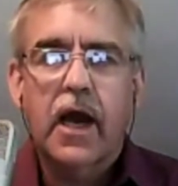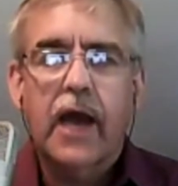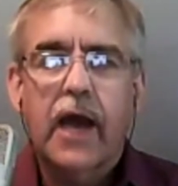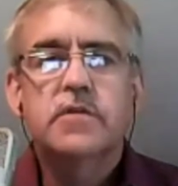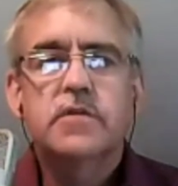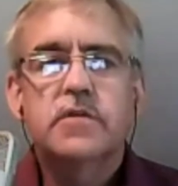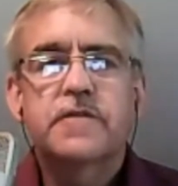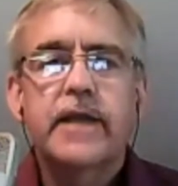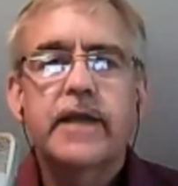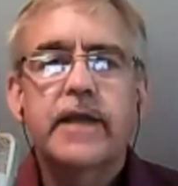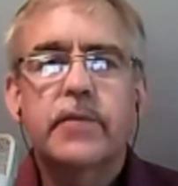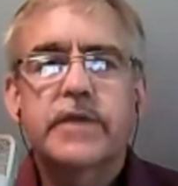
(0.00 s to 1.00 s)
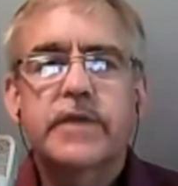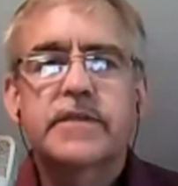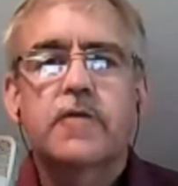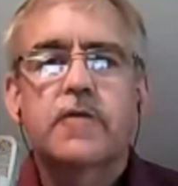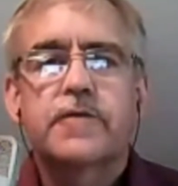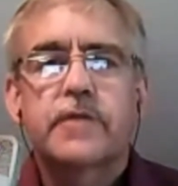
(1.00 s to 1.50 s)
I was finding
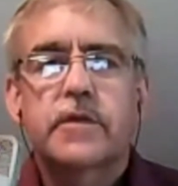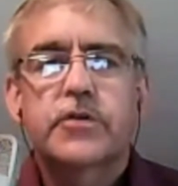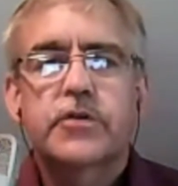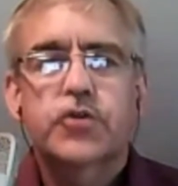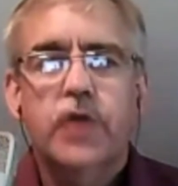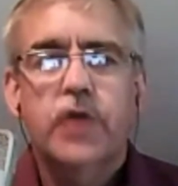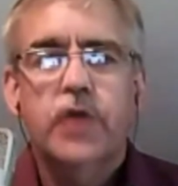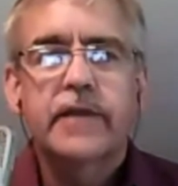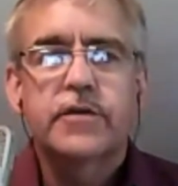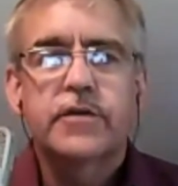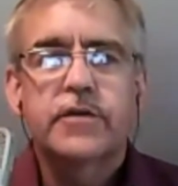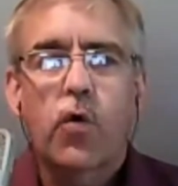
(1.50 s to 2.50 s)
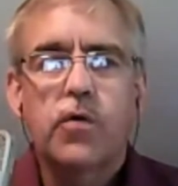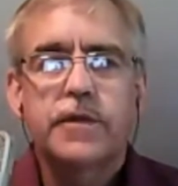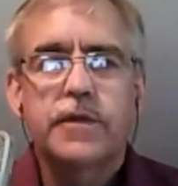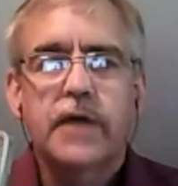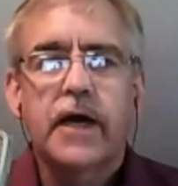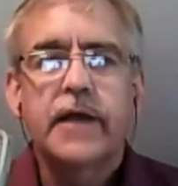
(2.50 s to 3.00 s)
myself trying to
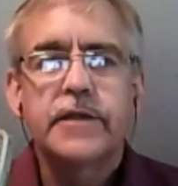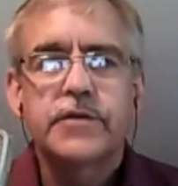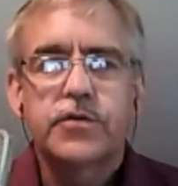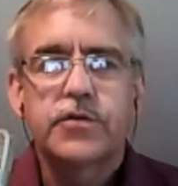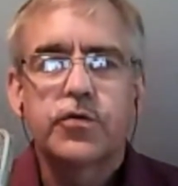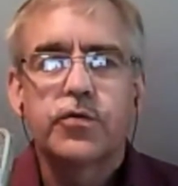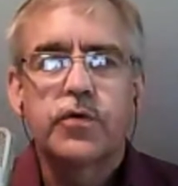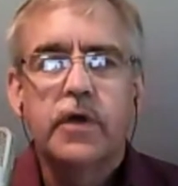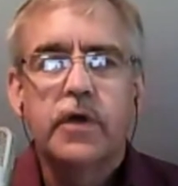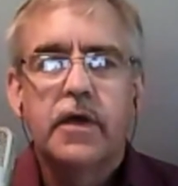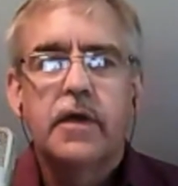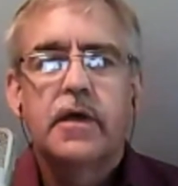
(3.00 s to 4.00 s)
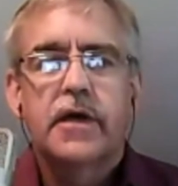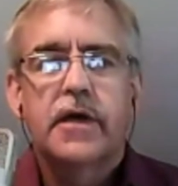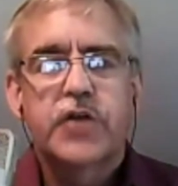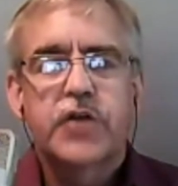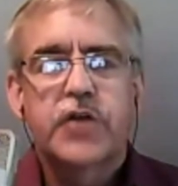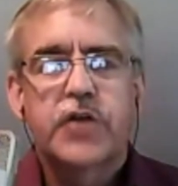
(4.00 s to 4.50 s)
hold on to a
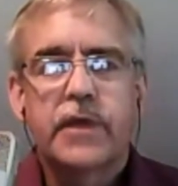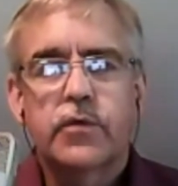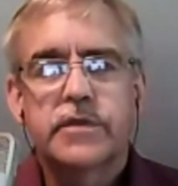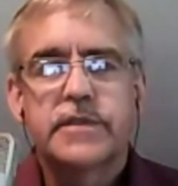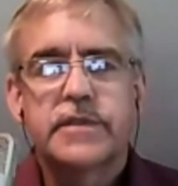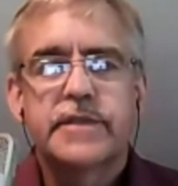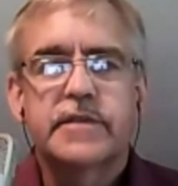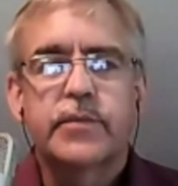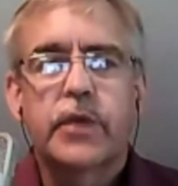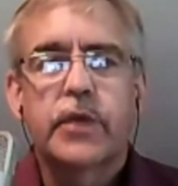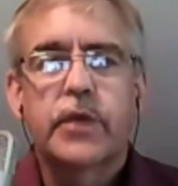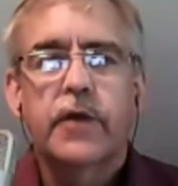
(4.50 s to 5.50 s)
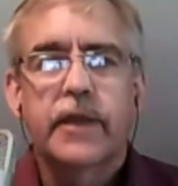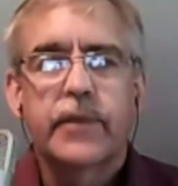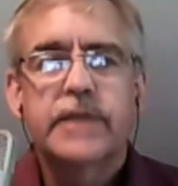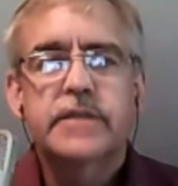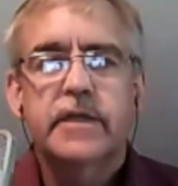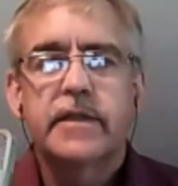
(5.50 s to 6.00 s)
job that was disappearing.
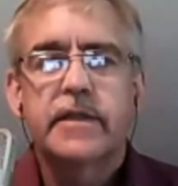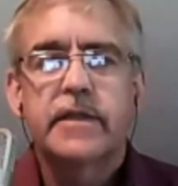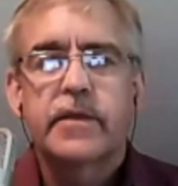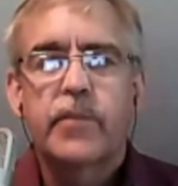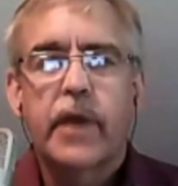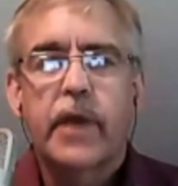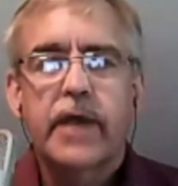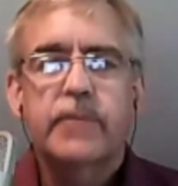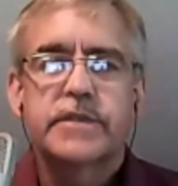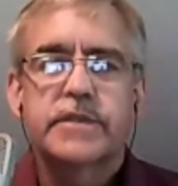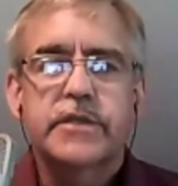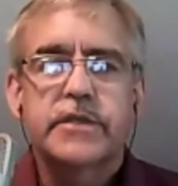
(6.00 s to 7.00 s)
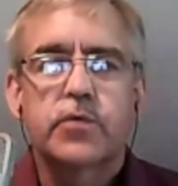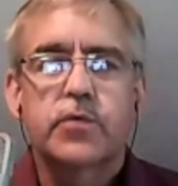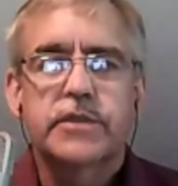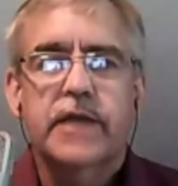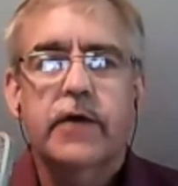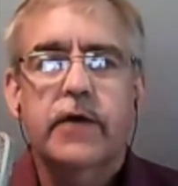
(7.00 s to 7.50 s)
Basically, my
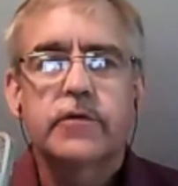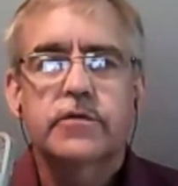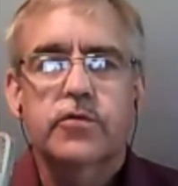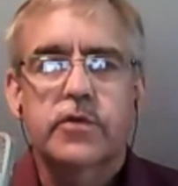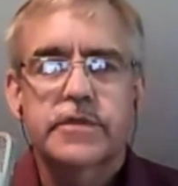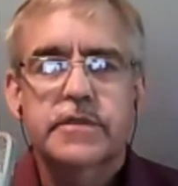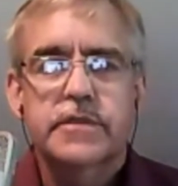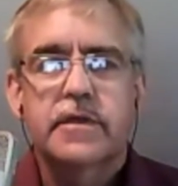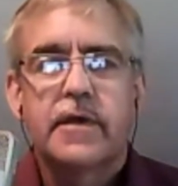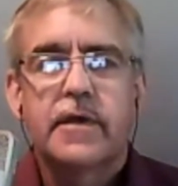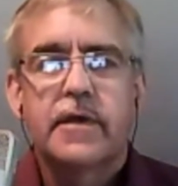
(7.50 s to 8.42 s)
position was outsourced